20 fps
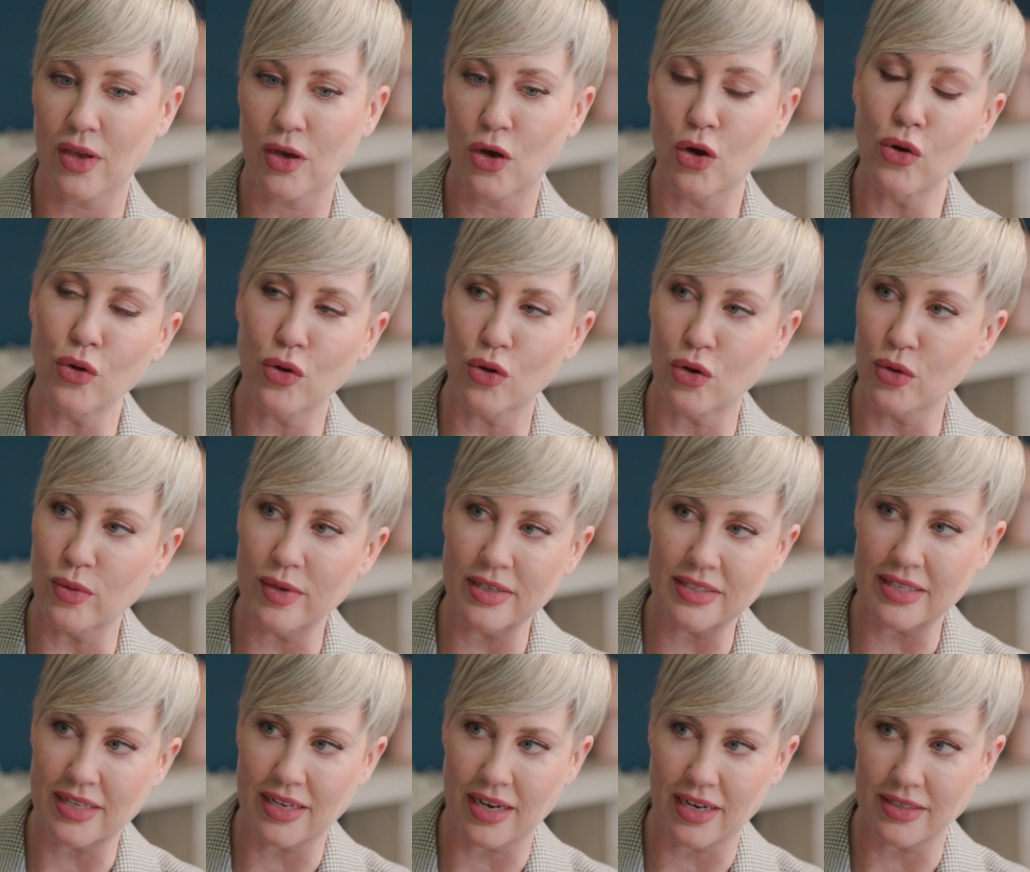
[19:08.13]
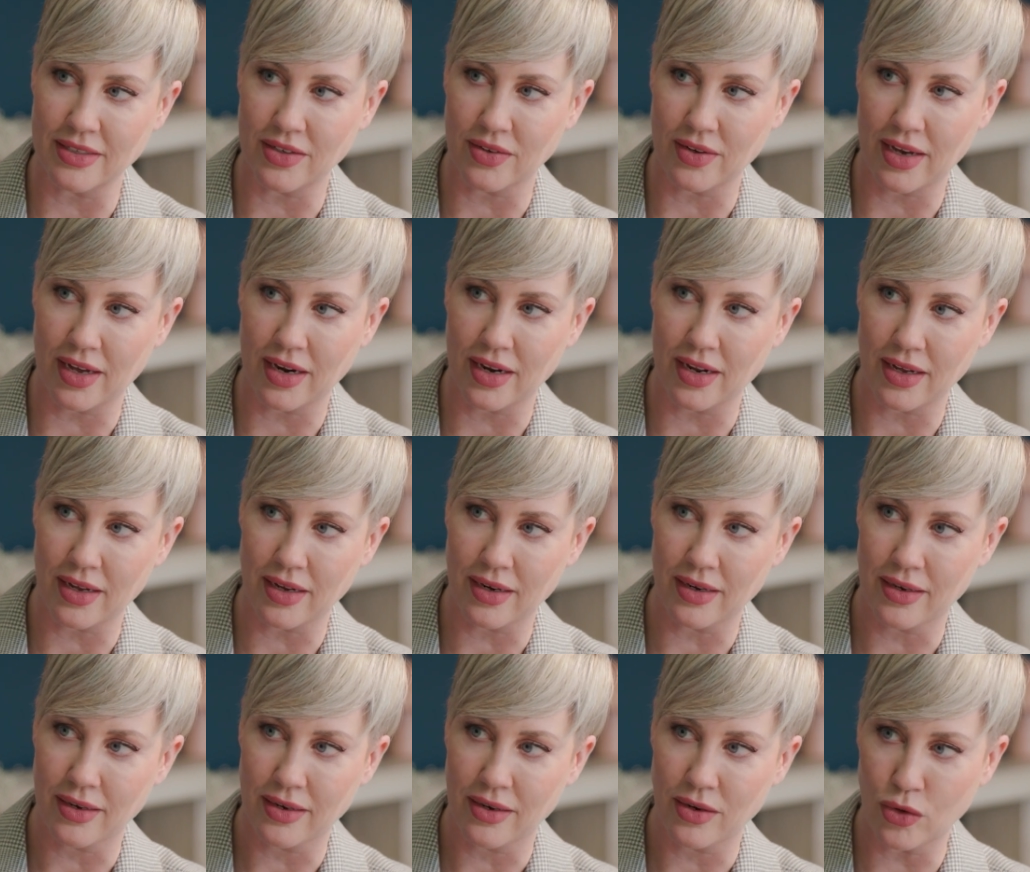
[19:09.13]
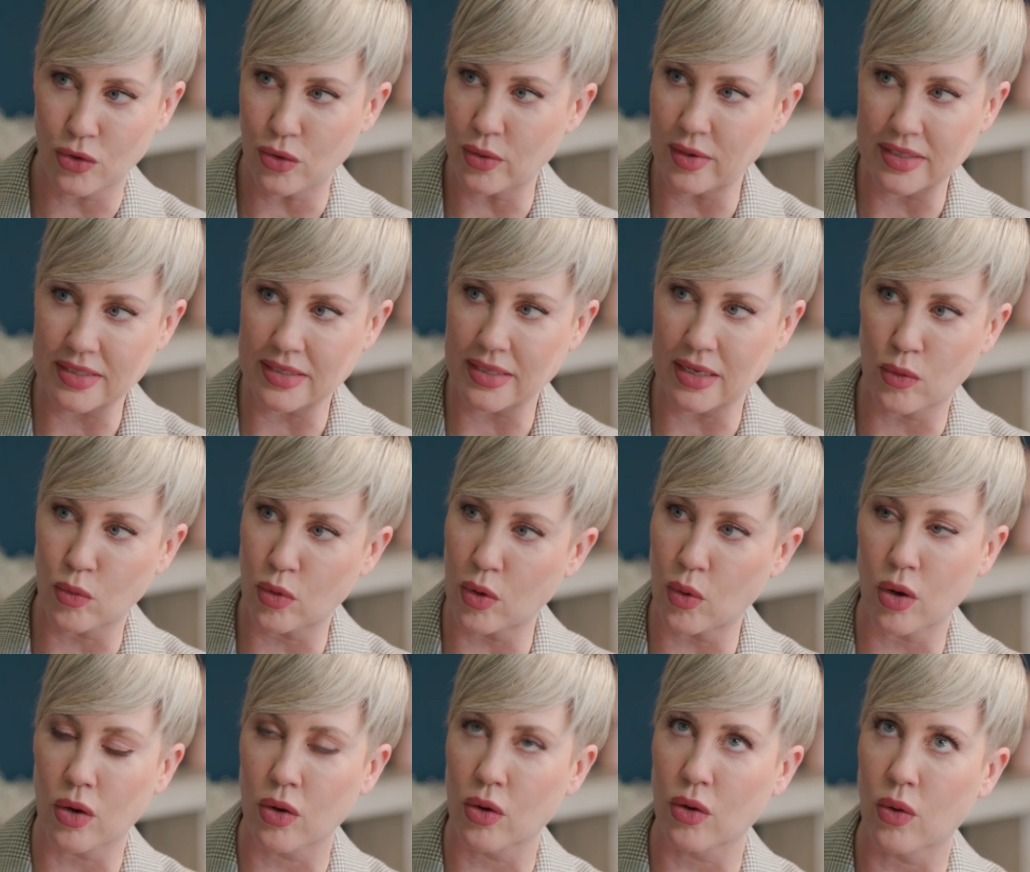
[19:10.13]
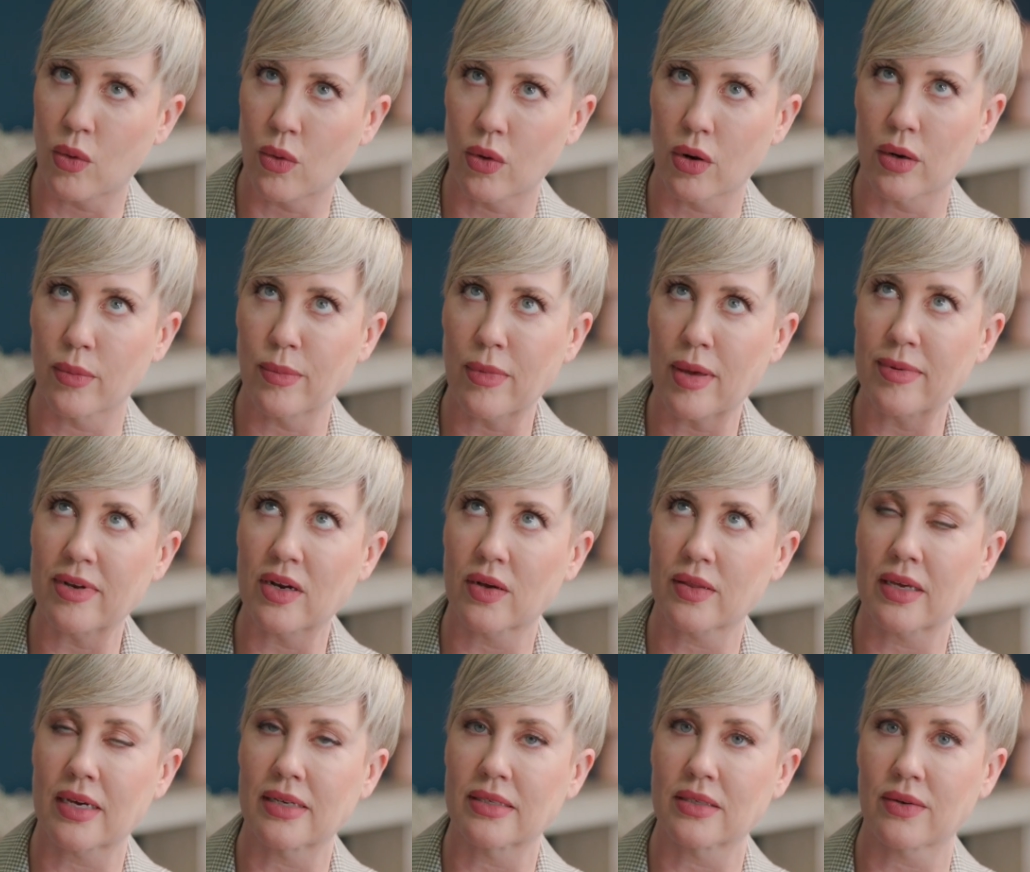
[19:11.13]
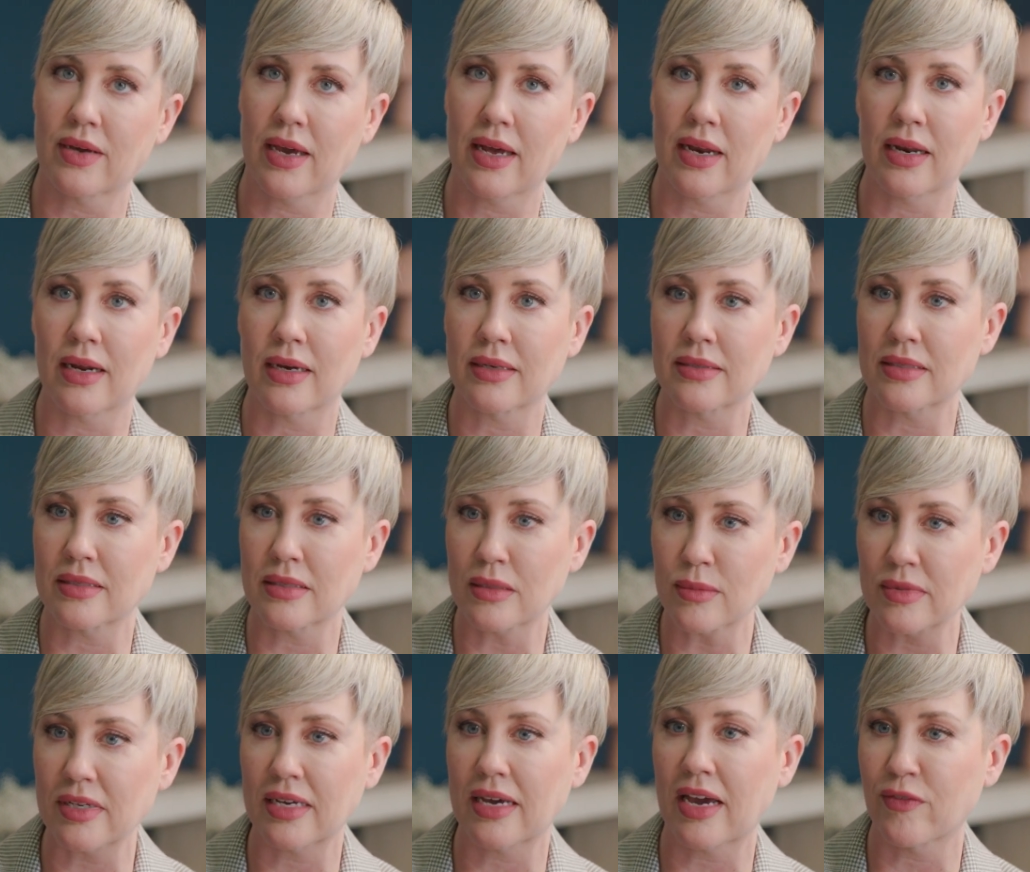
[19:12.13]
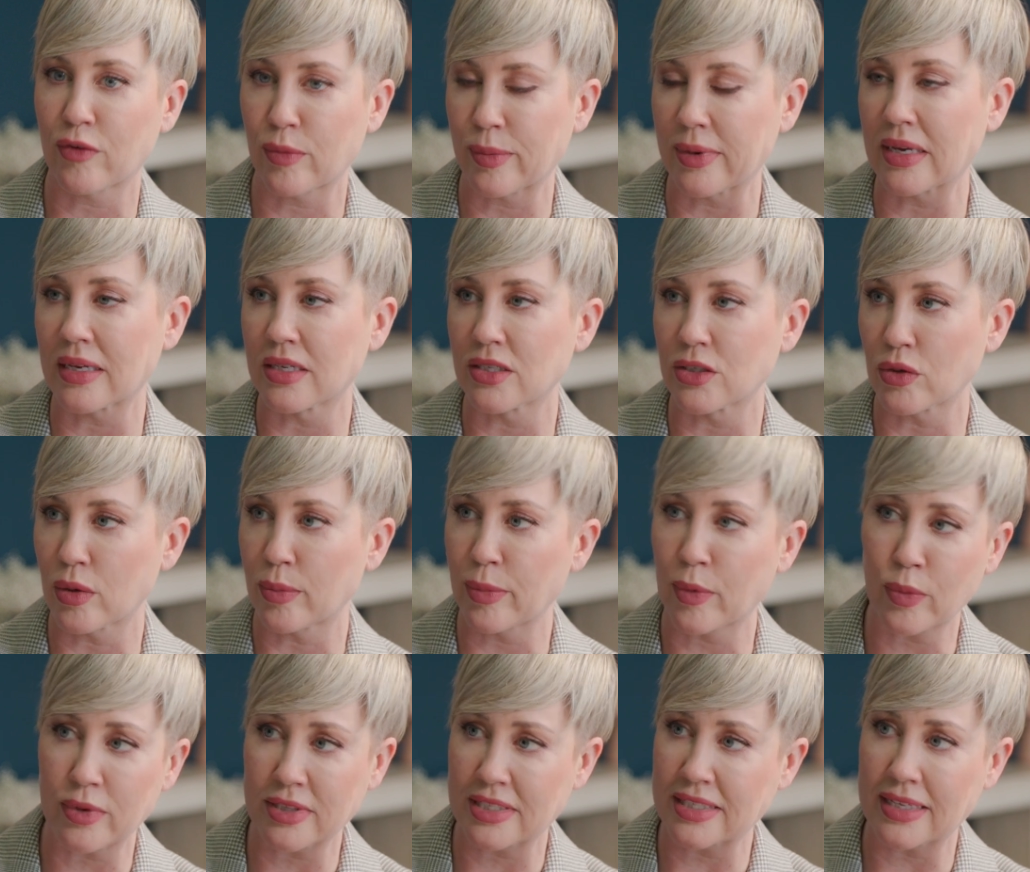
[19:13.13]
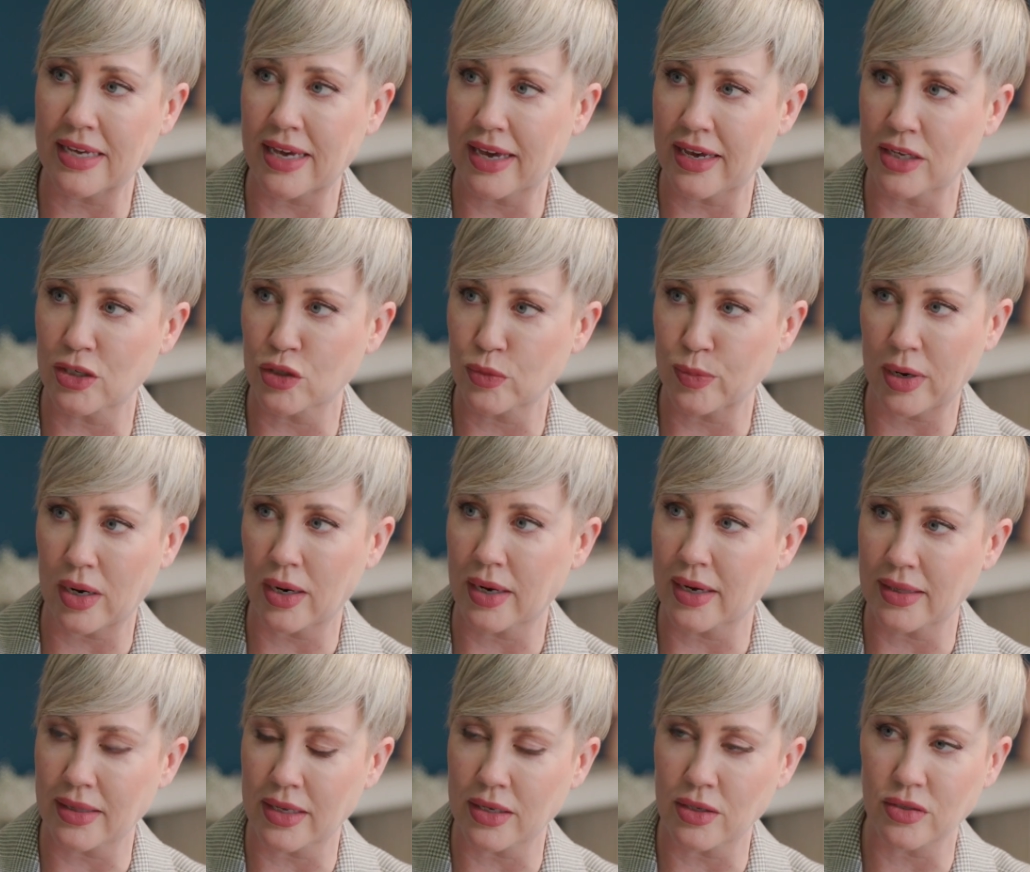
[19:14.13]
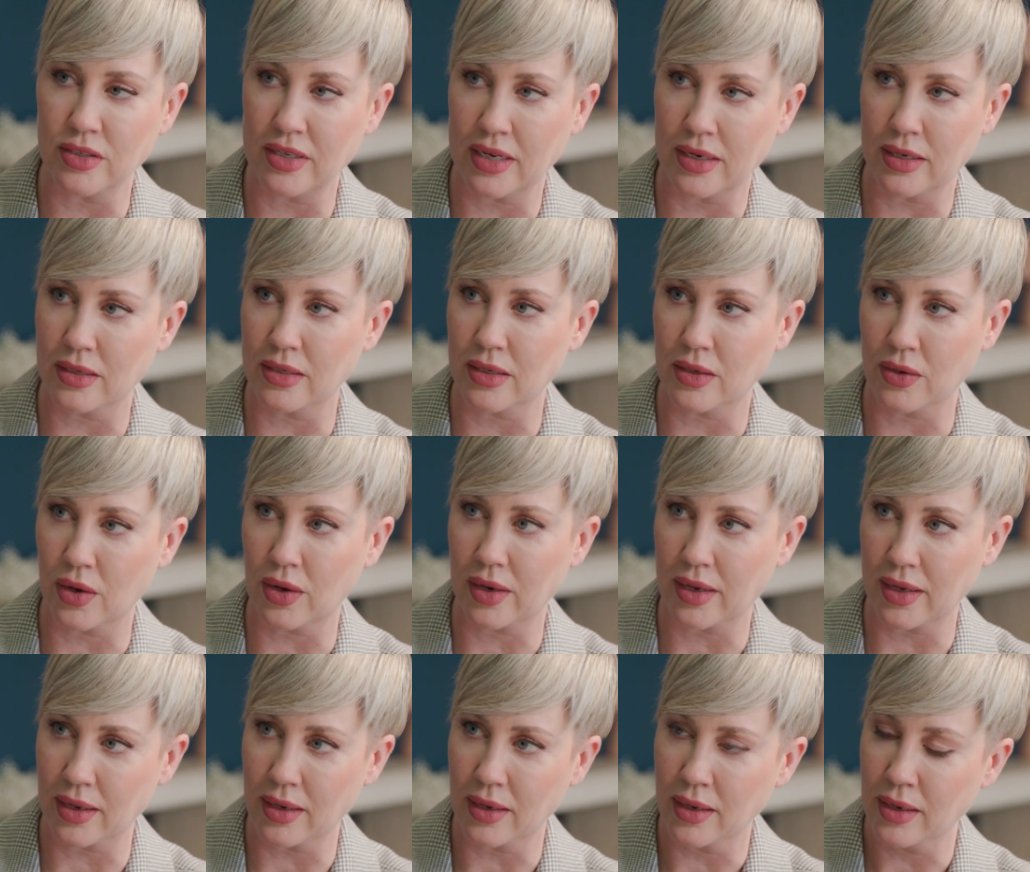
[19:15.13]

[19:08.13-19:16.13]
Who is the ideal candidate? who is the, or maybe not the ideal candidate, because it seems like everybody can do it, but what's the age pocket that you tend to target?